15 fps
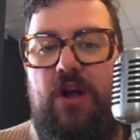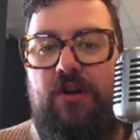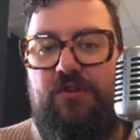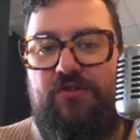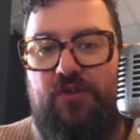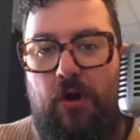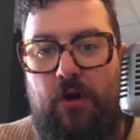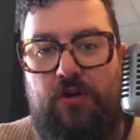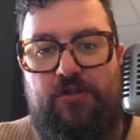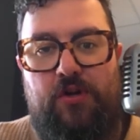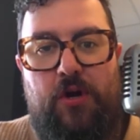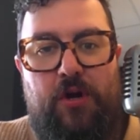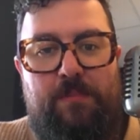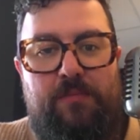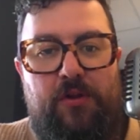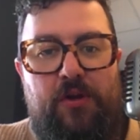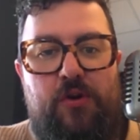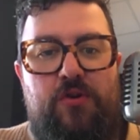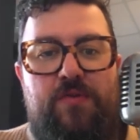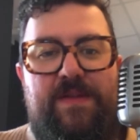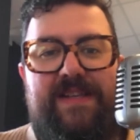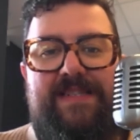dark
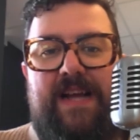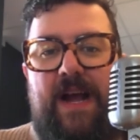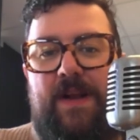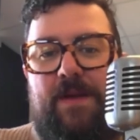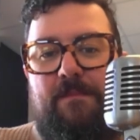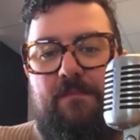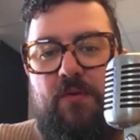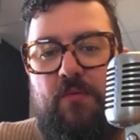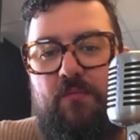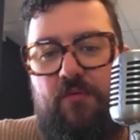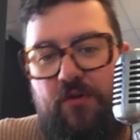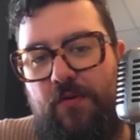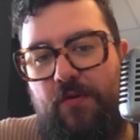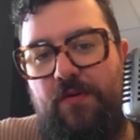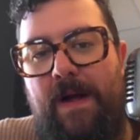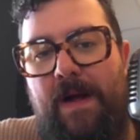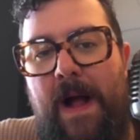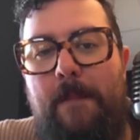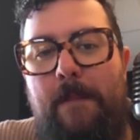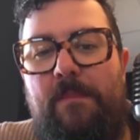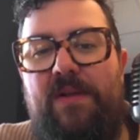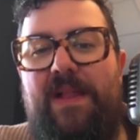blue and this kind of maroon,
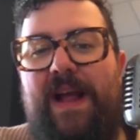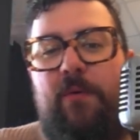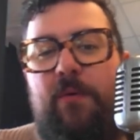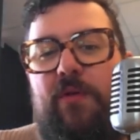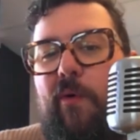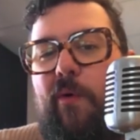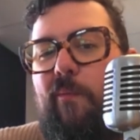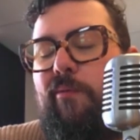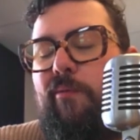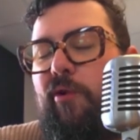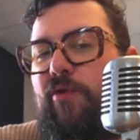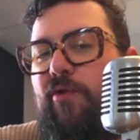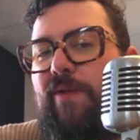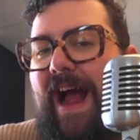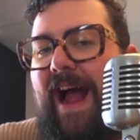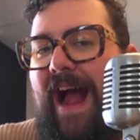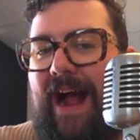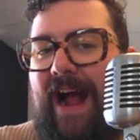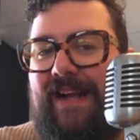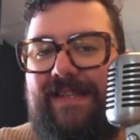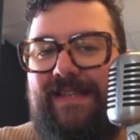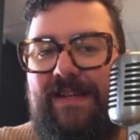but like with a blue
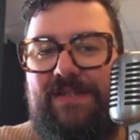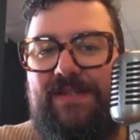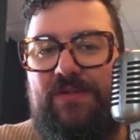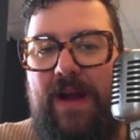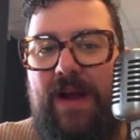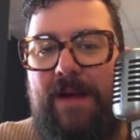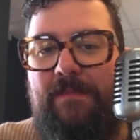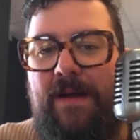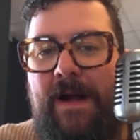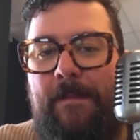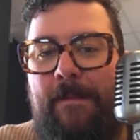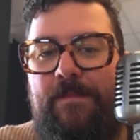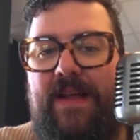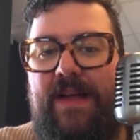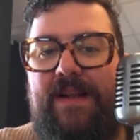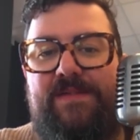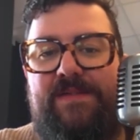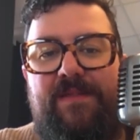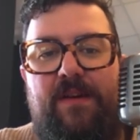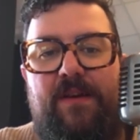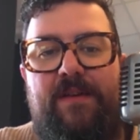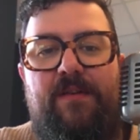accent stripe that is
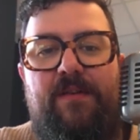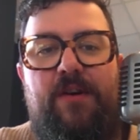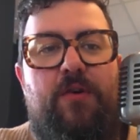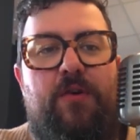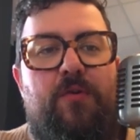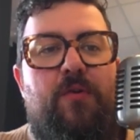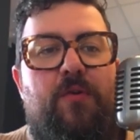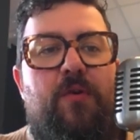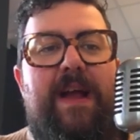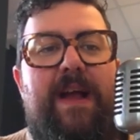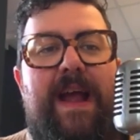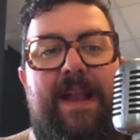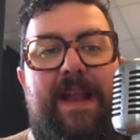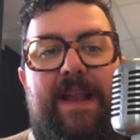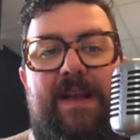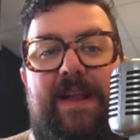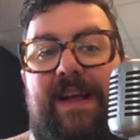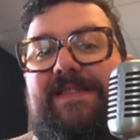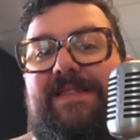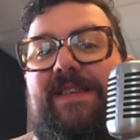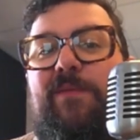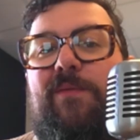very, very cool. And
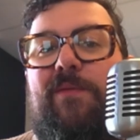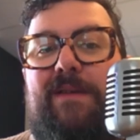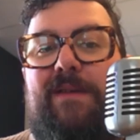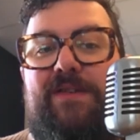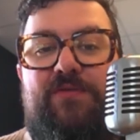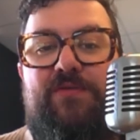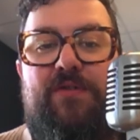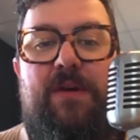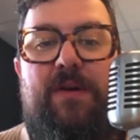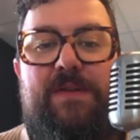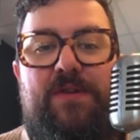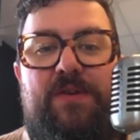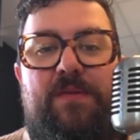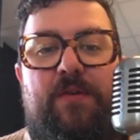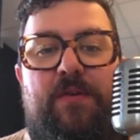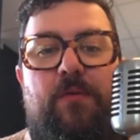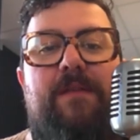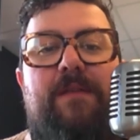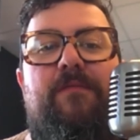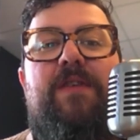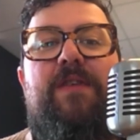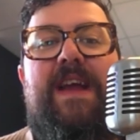nicely with Montreal too, they're going
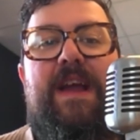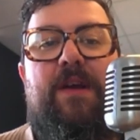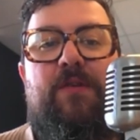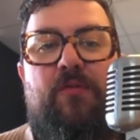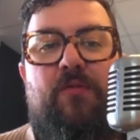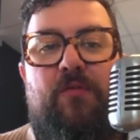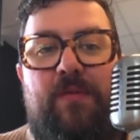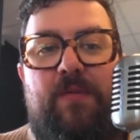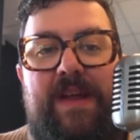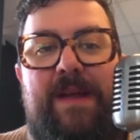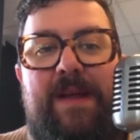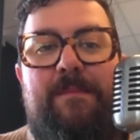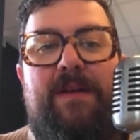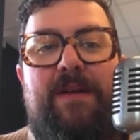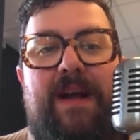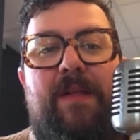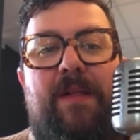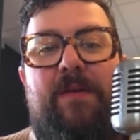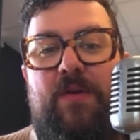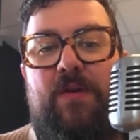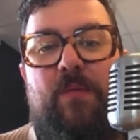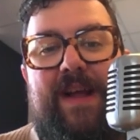for a cream
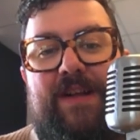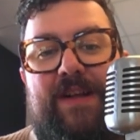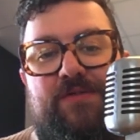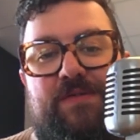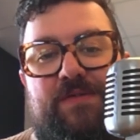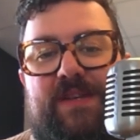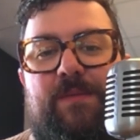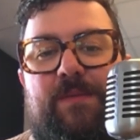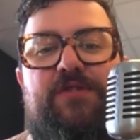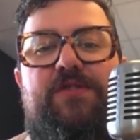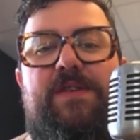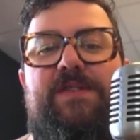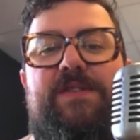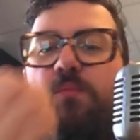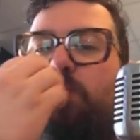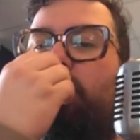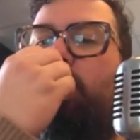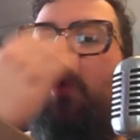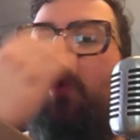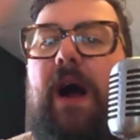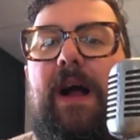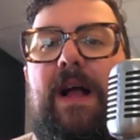colored away jersey, which just,
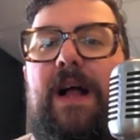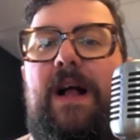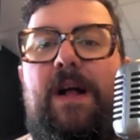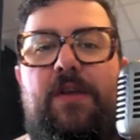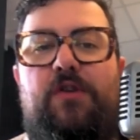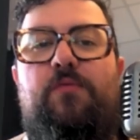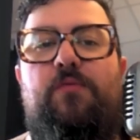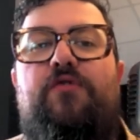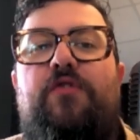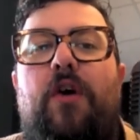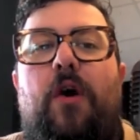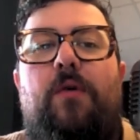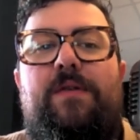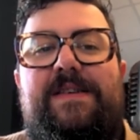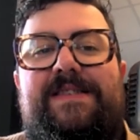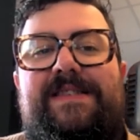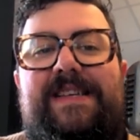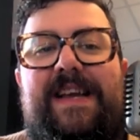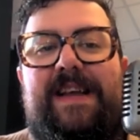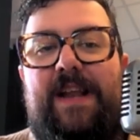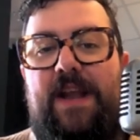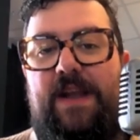you don't
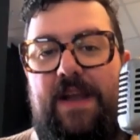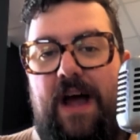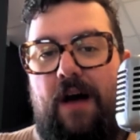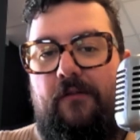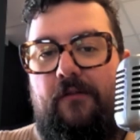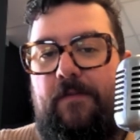see it enough